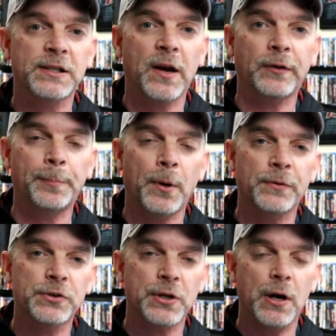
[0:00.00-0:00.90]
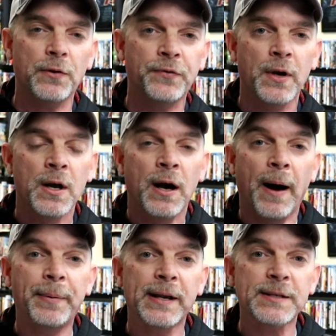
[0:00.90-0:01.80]
scuffed up on the shelf
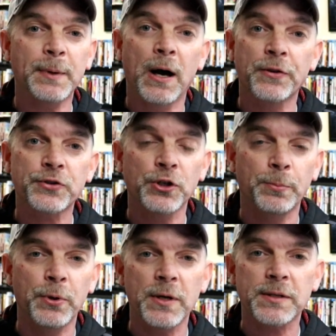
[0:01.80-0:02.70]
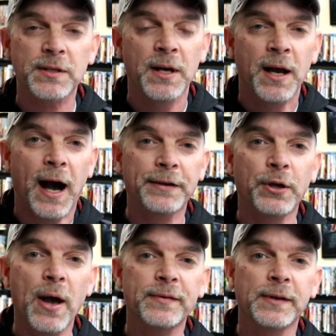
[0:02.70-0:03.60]
up against my other steelbooks. I
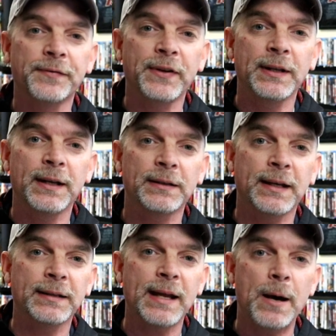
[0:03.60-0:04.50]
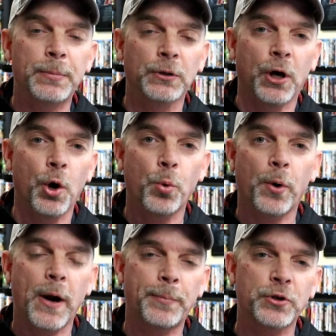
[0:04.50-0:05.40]
do have an affiliate link down below
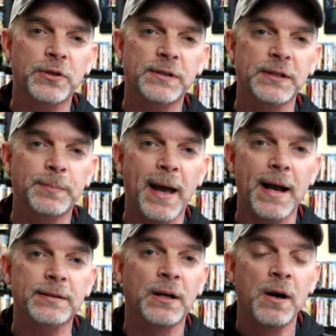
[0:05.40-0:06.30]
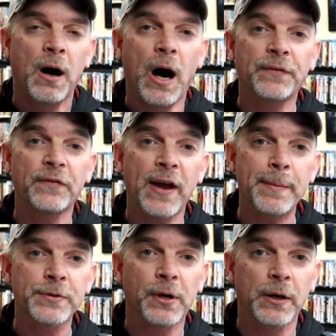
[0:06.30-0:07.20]
where I purchased these bags off of
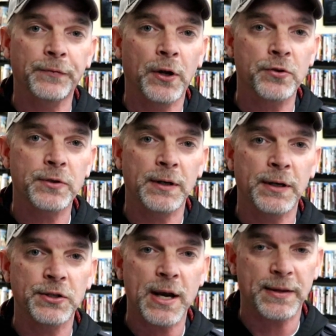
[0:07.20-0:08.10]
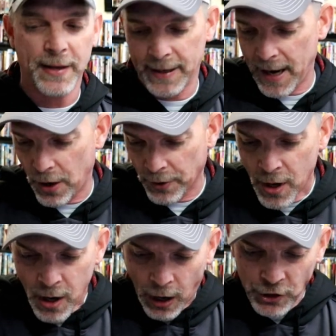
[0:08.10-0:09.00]
Amazon if you're interested in checking that out.
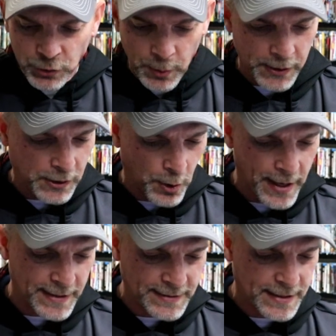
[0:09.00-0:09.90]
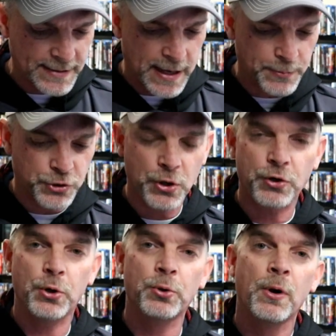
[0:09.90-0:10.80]
I also wanted to go ahead and take time to show
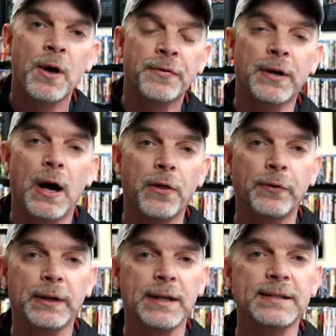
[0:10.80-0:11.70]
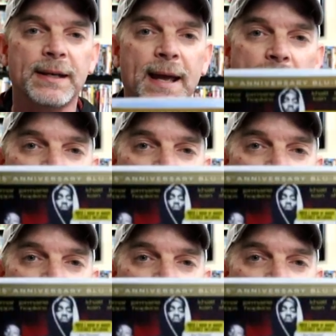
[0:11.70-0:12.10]
you the other release that I